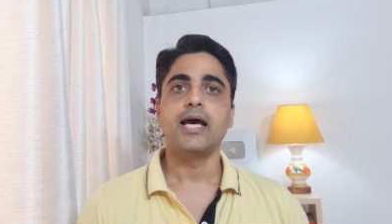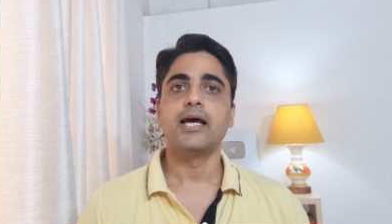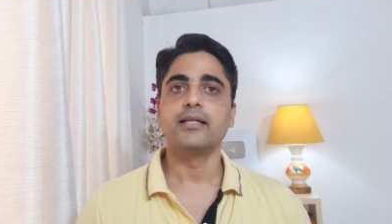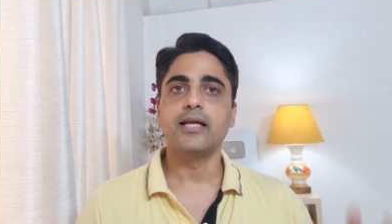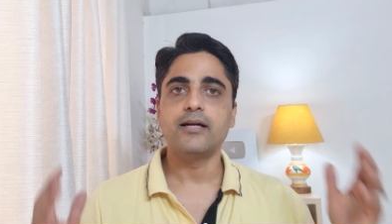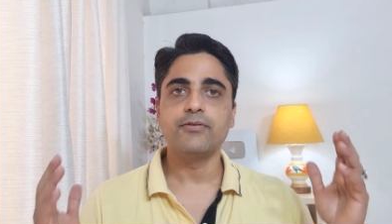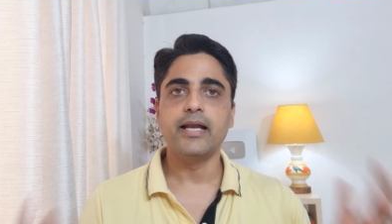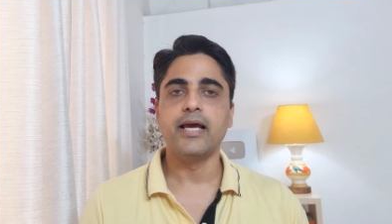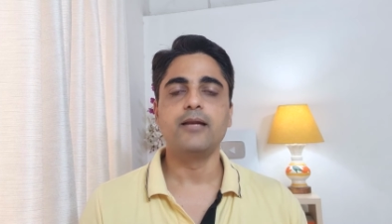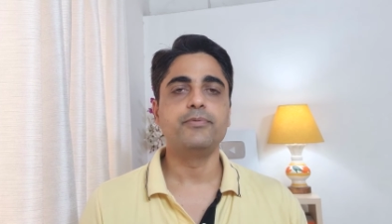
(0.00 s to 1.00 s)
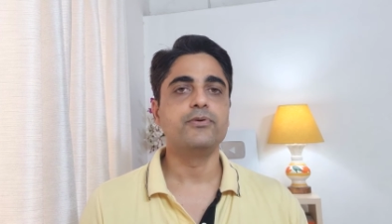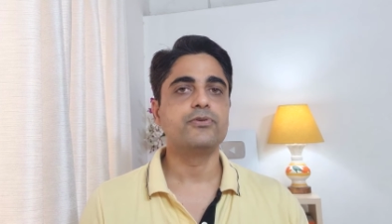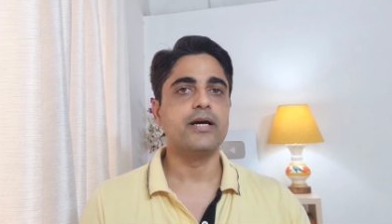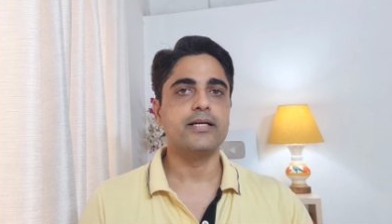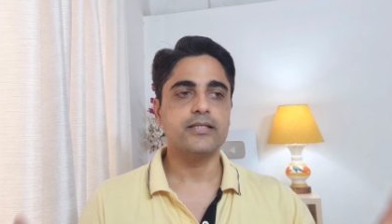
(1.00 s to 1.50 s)
and that will help you
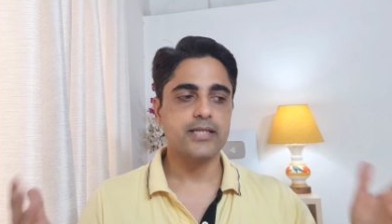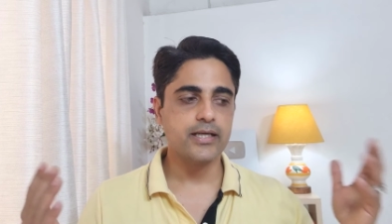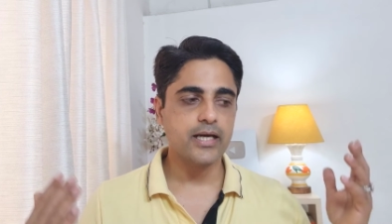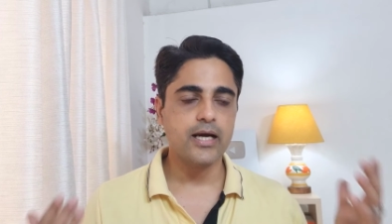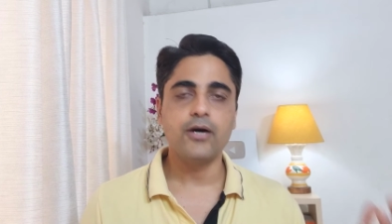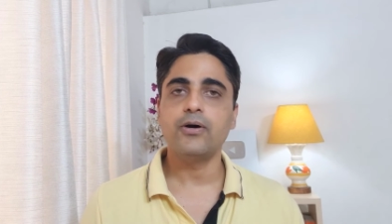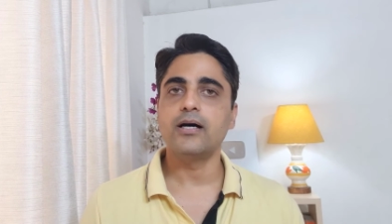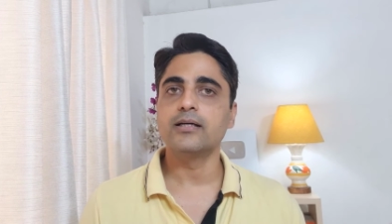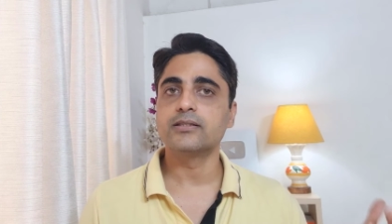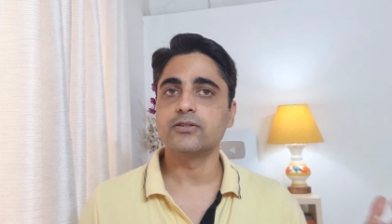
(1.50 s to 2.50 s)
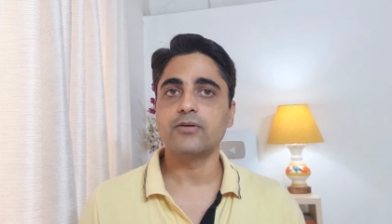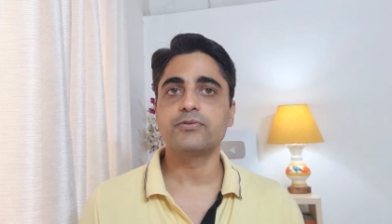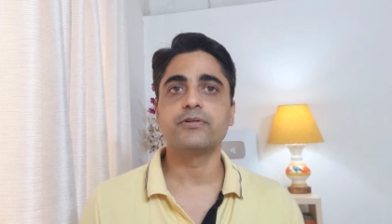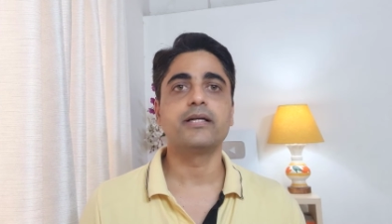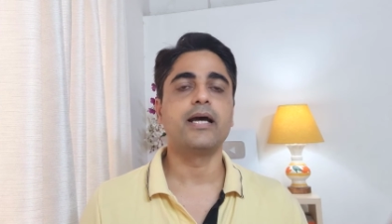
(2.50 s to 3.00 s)
to understand how a
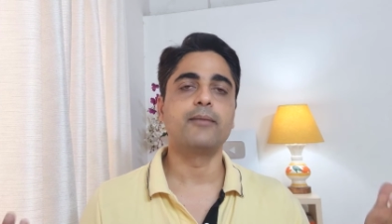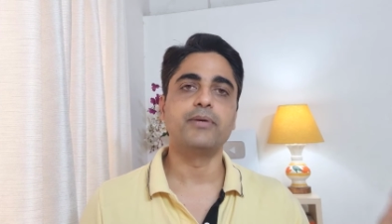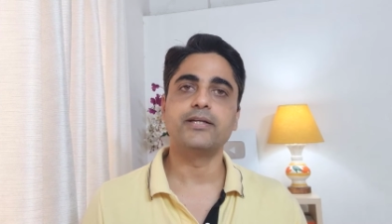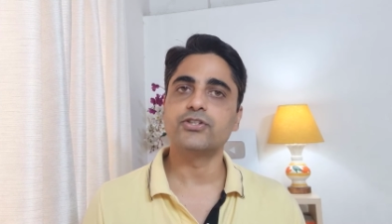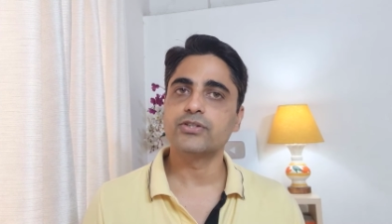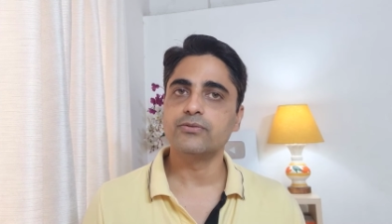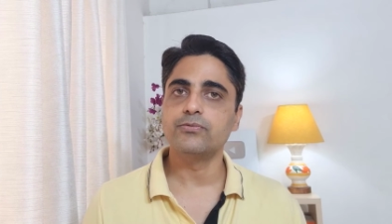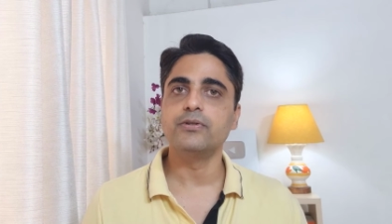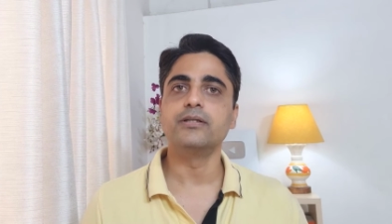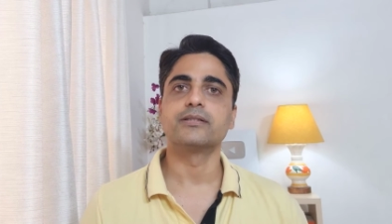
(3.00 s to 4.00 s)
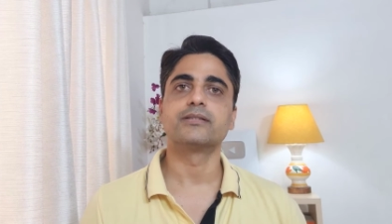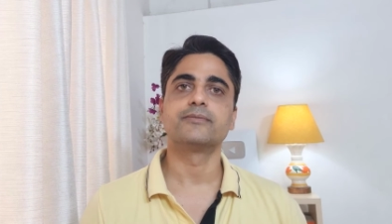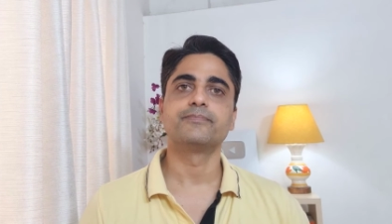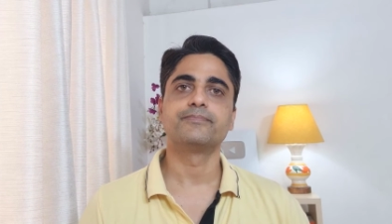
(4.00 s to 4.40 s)
software application works.